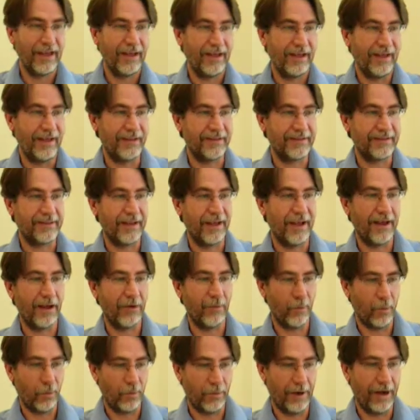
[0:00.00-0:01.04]

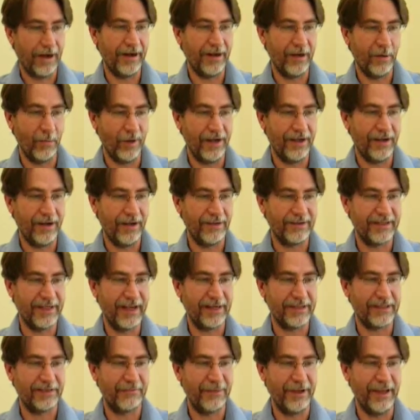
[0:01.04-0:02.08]
It's running Windows
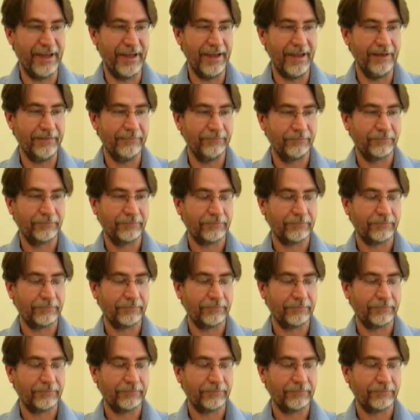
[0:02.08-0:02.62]
XP,